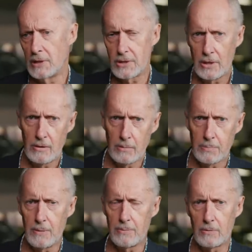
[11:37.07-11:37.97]
engineering
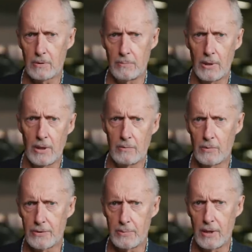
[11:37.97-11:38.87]
people combined
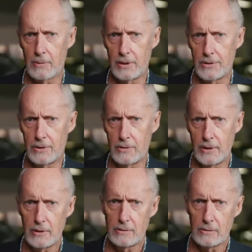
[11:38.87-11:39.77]
with the people in Turin.